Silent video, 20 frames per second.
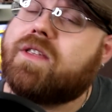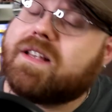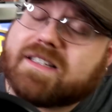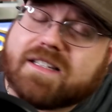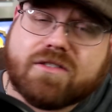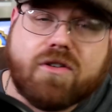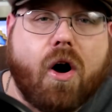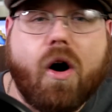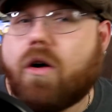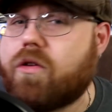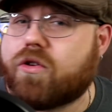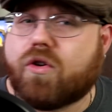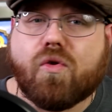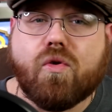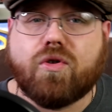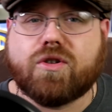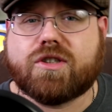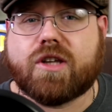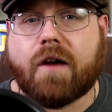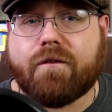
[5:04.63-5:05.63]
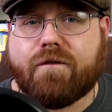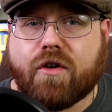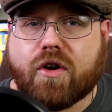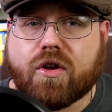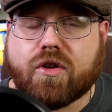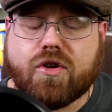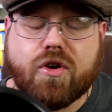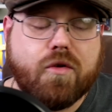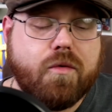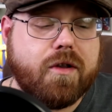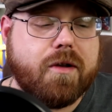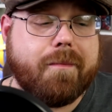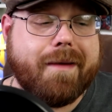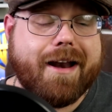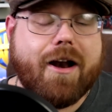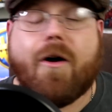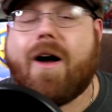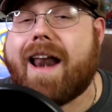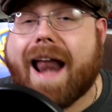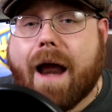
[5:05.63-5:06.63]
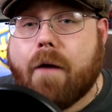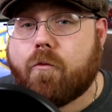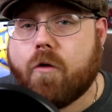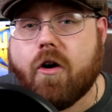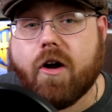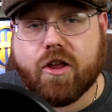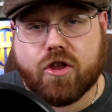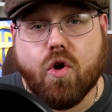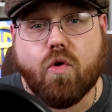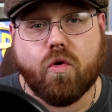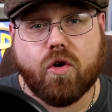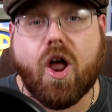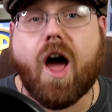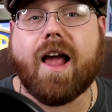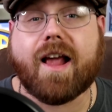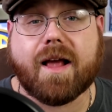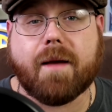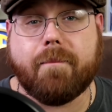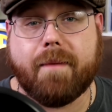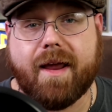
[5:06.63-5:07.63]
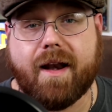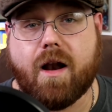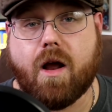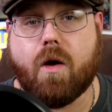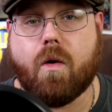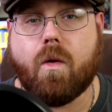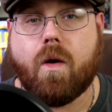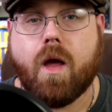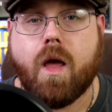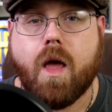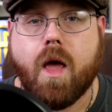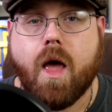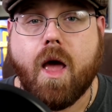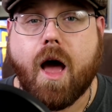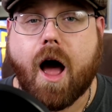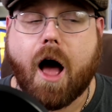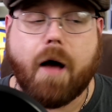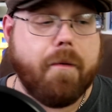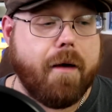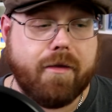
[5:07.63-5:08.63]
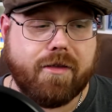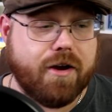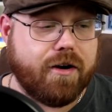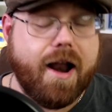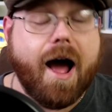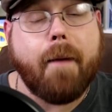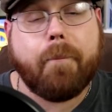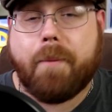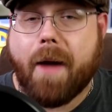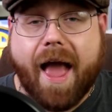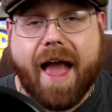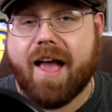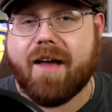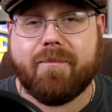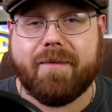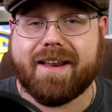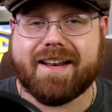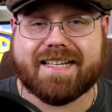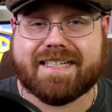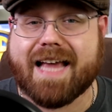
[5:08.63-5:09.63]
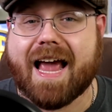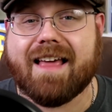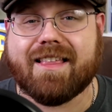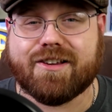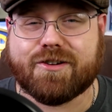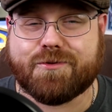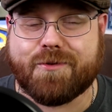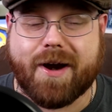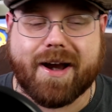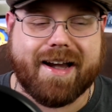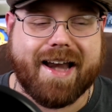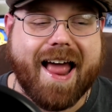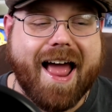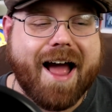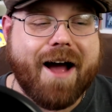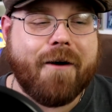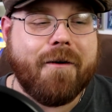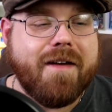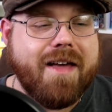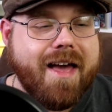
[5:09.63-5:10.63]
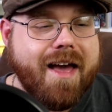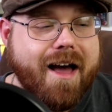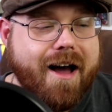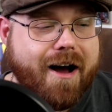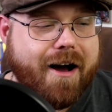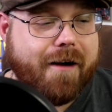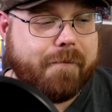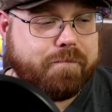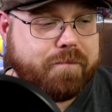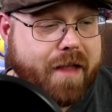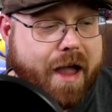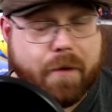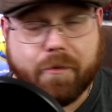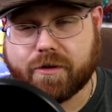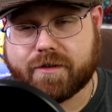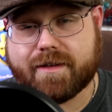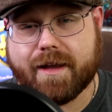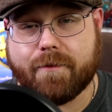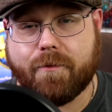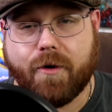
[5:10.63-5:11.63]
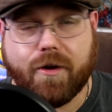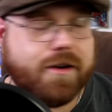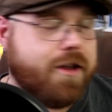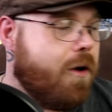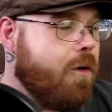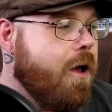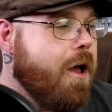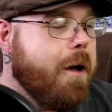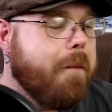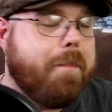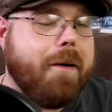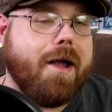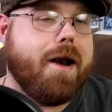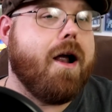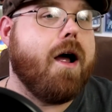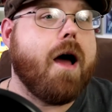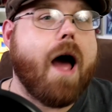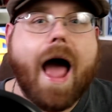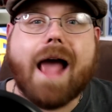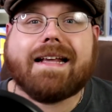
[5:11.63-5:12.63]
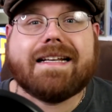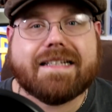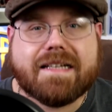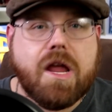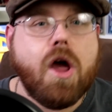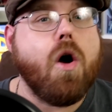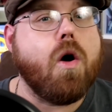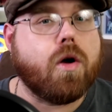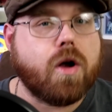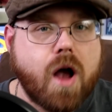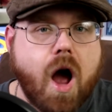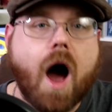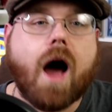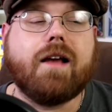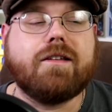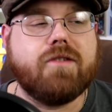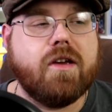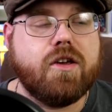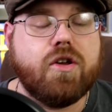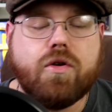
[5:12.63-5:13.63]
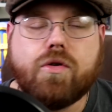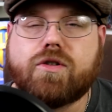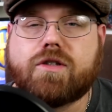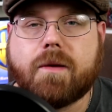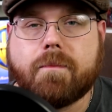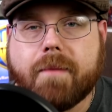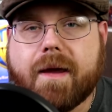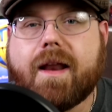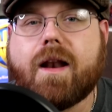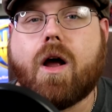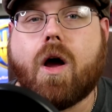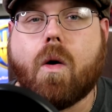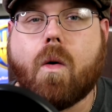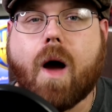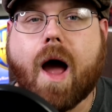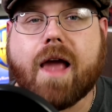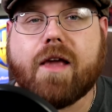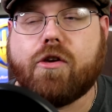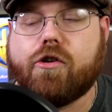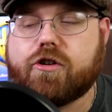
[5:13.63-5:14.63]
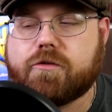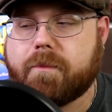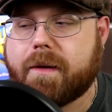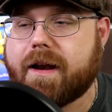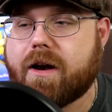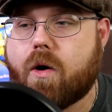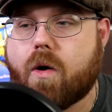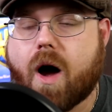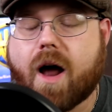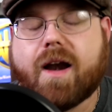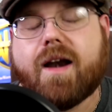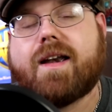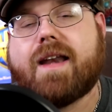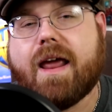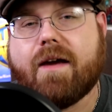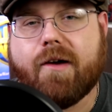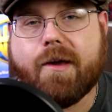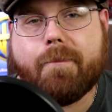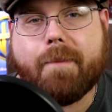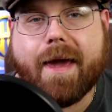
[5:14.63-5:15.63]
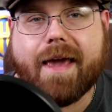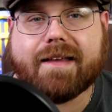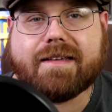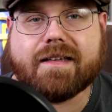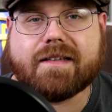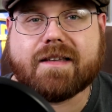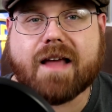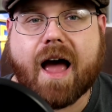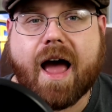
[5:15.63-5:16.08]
This is all the cool stuff you can do with Amino. And I really do like Amino. They're not paying me to say this right now. I wish they would, though. But I still constantly use Amino. I use Amino on a daily basis.